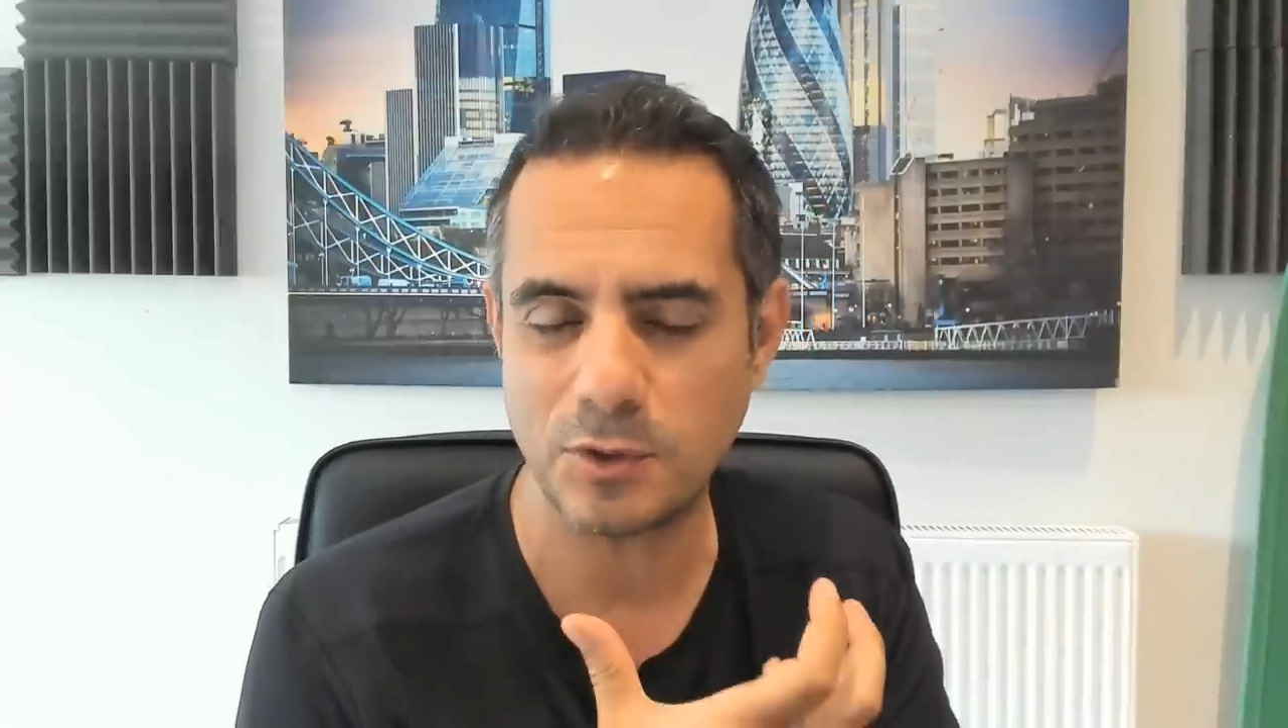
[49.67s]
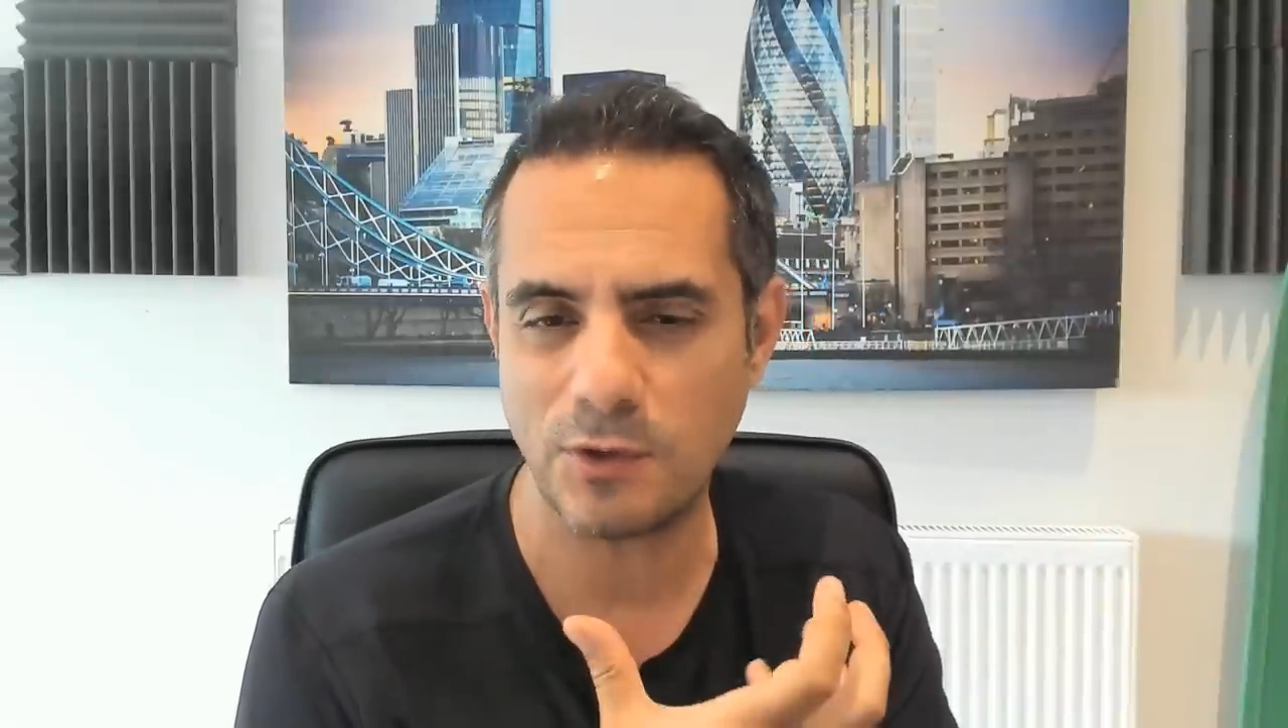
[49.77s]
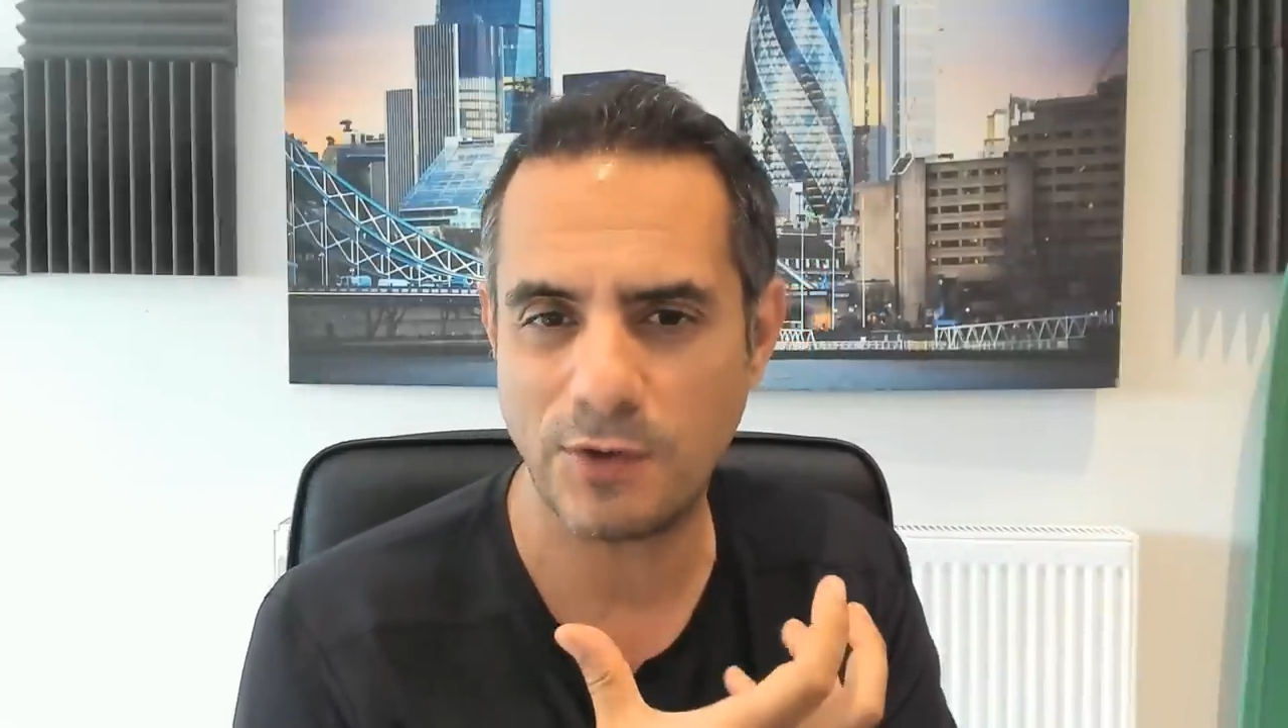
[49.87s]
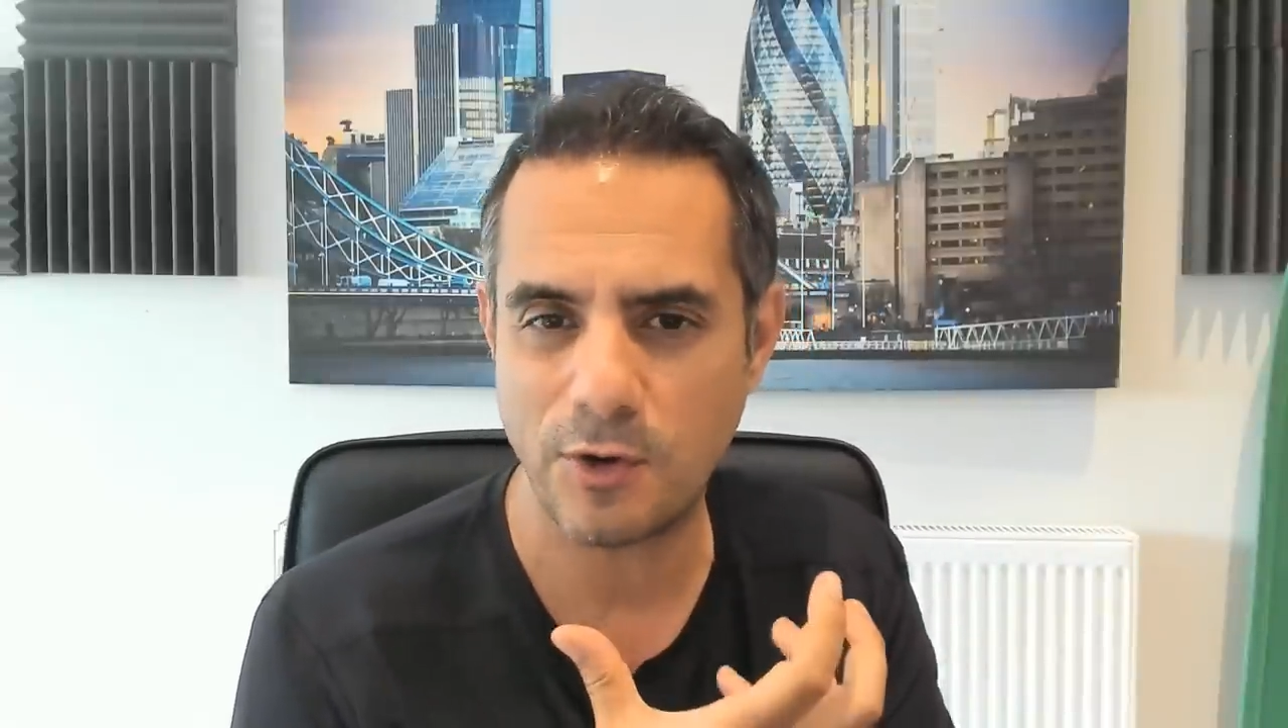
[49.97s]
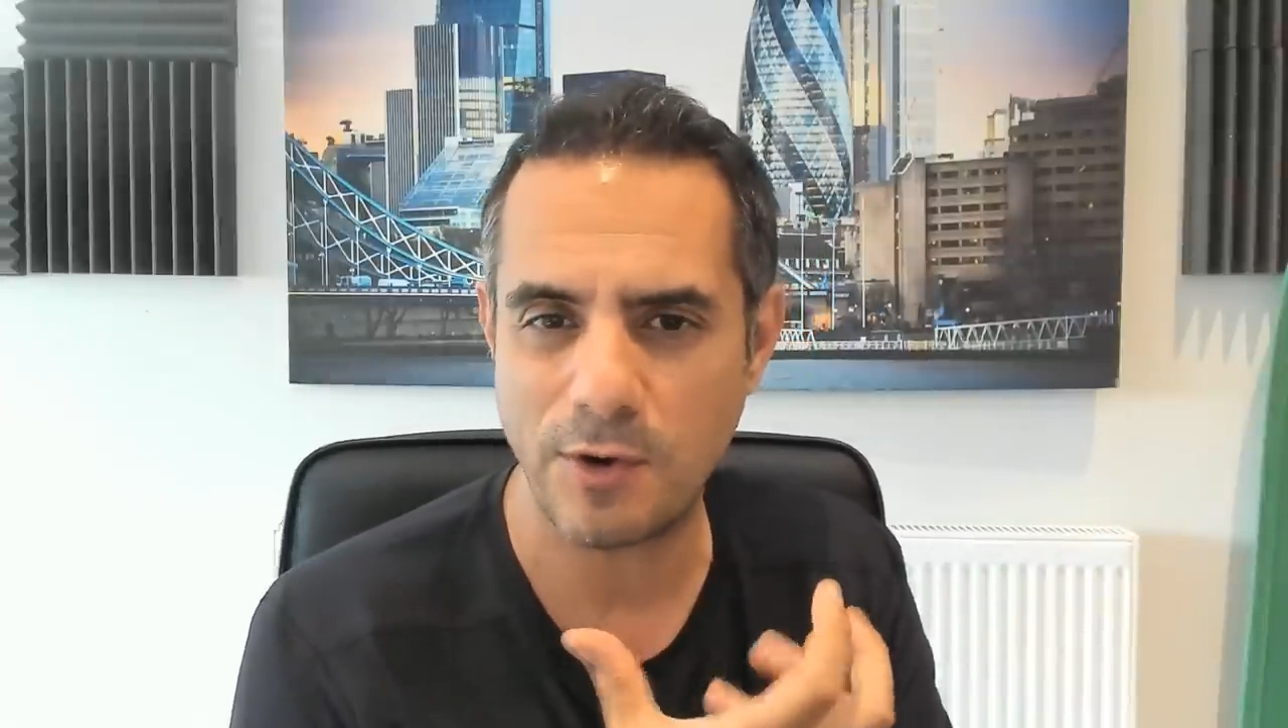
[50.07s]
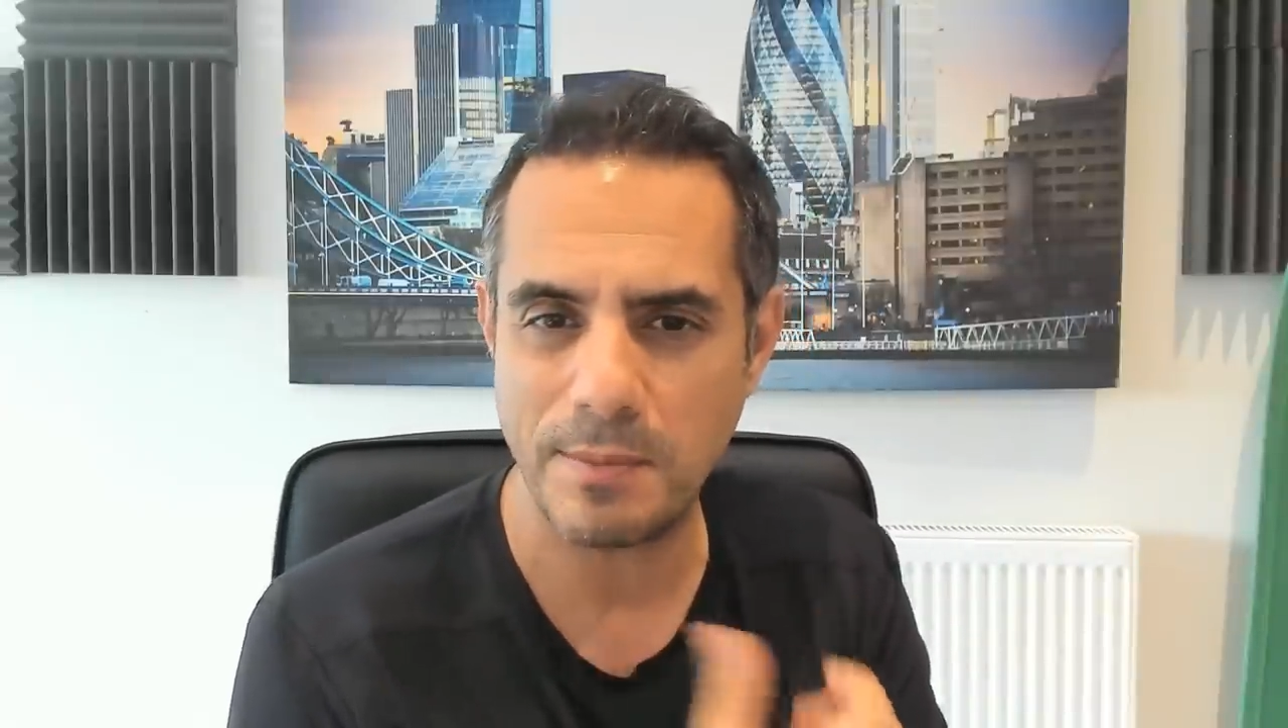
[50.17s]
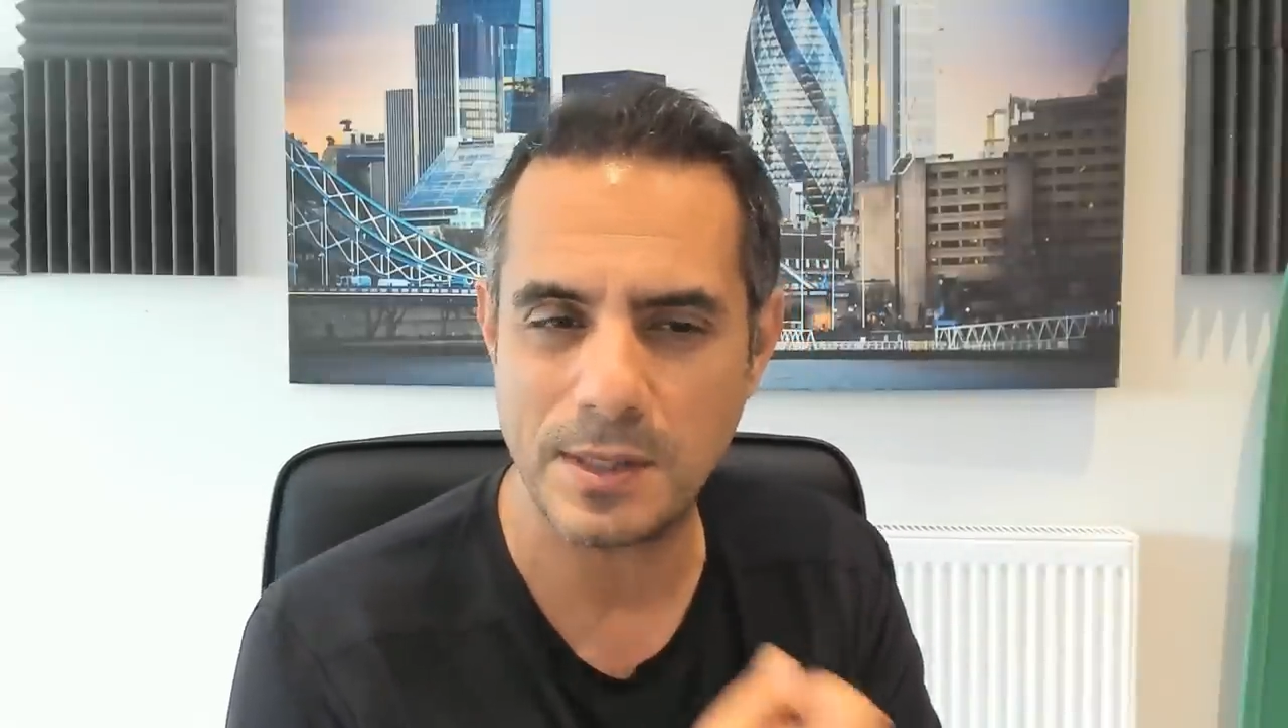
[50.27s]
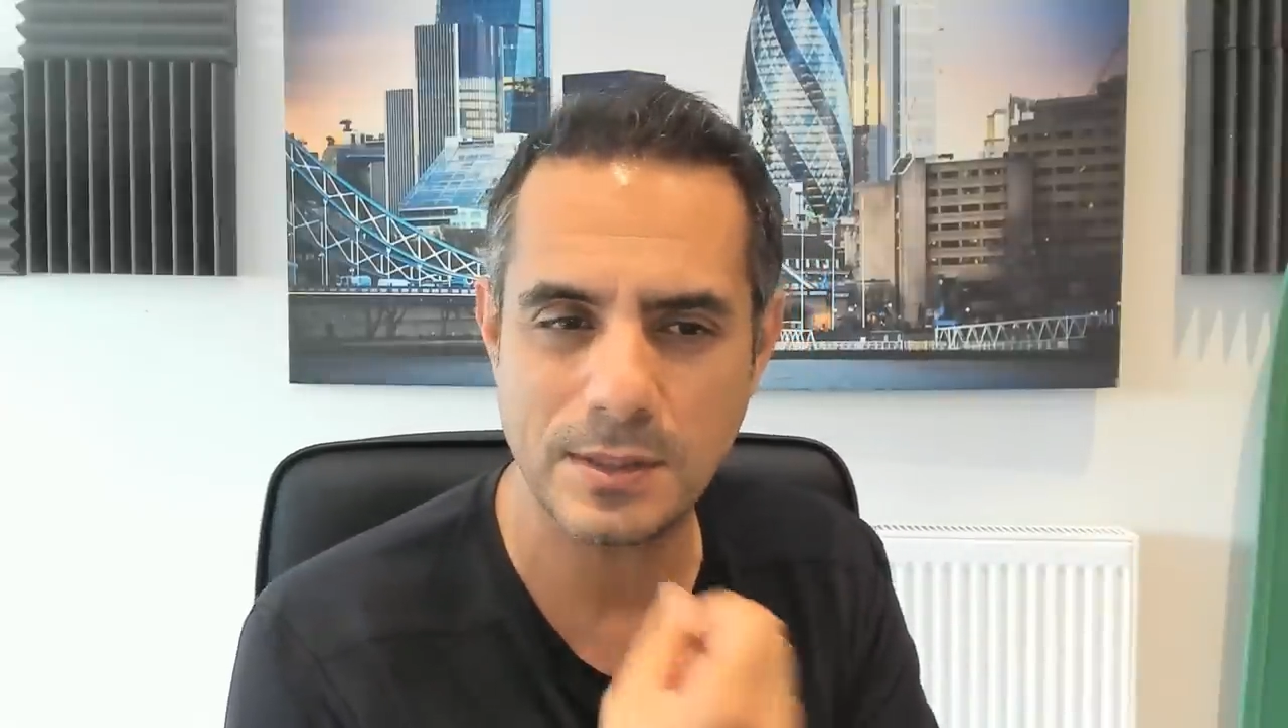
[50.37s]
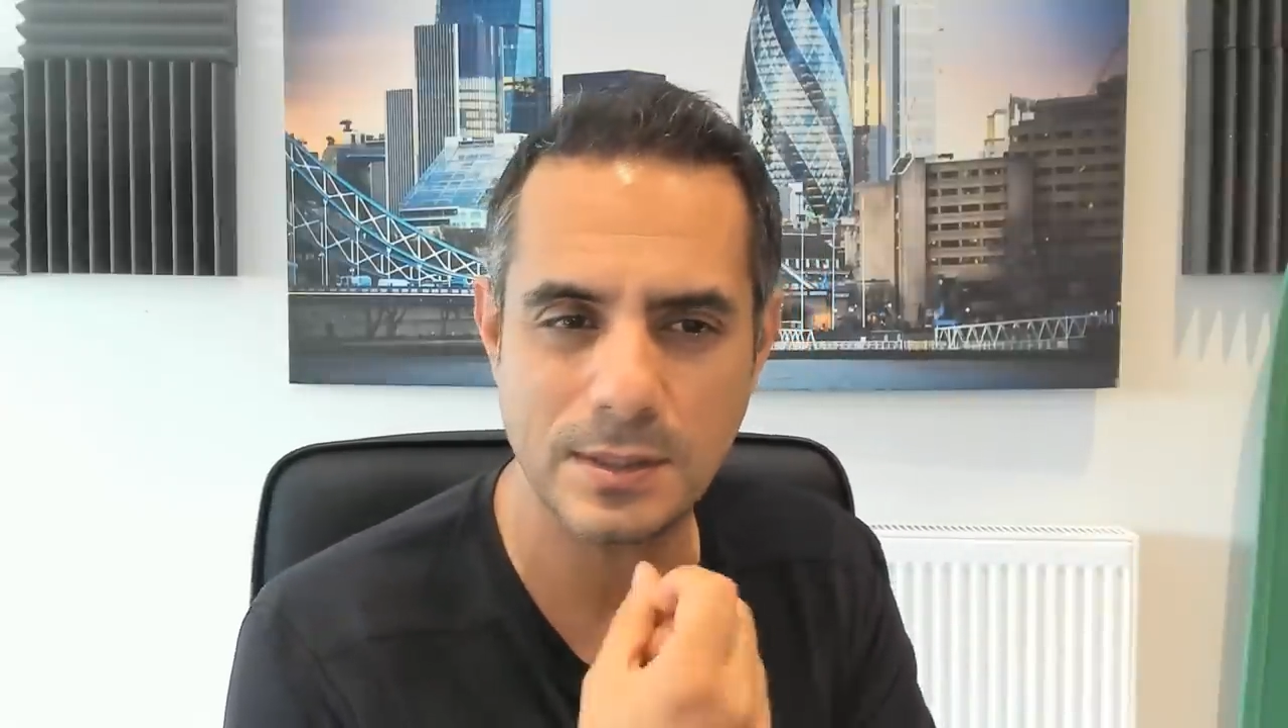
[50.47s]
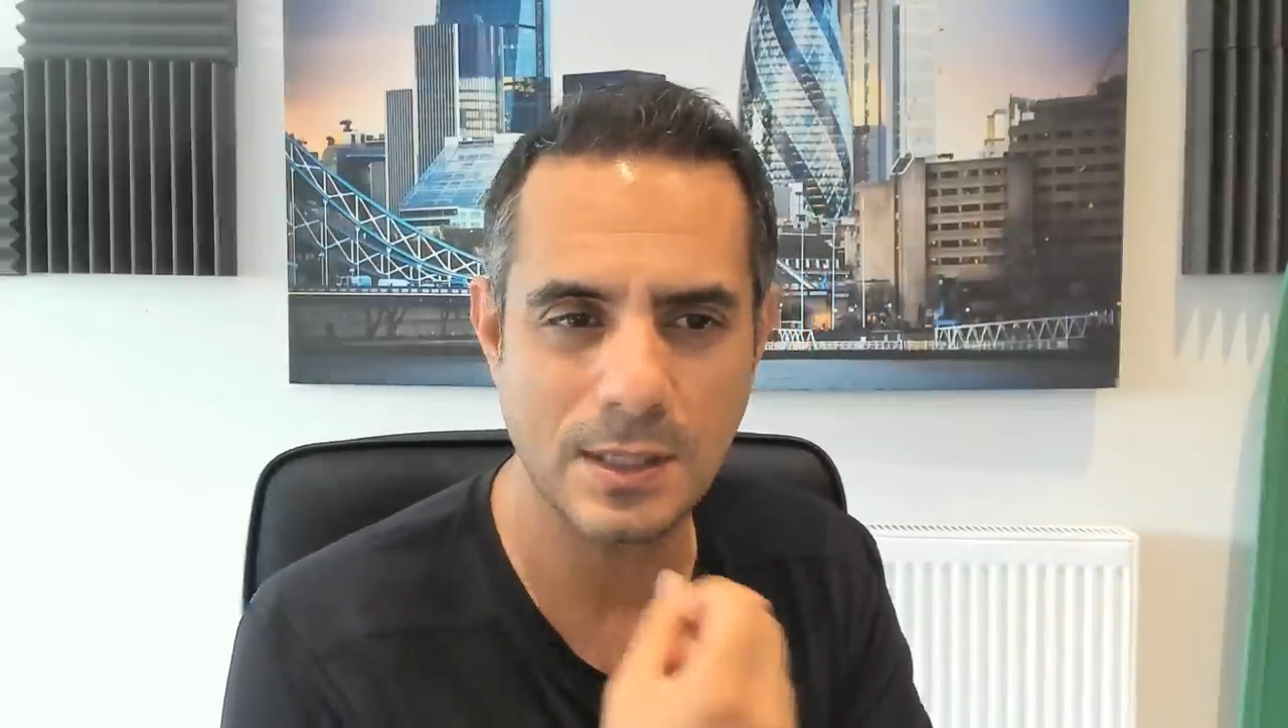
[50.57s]
sort of
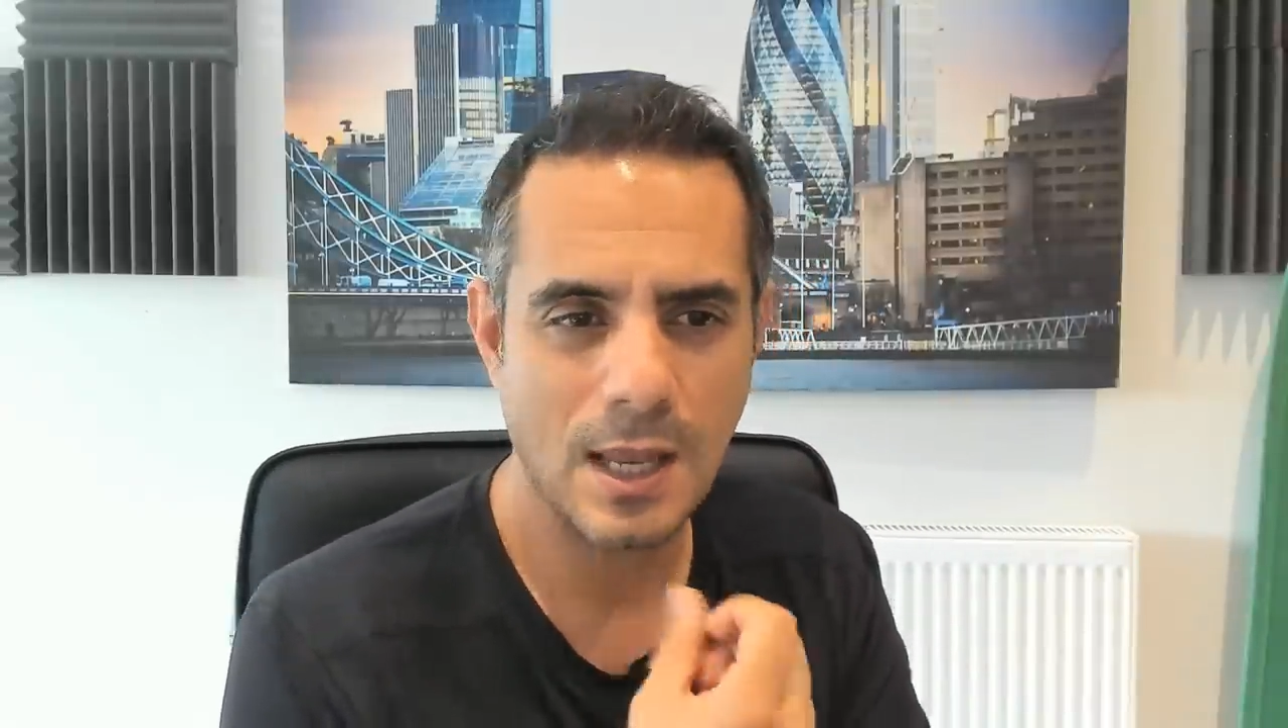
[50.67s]
agreements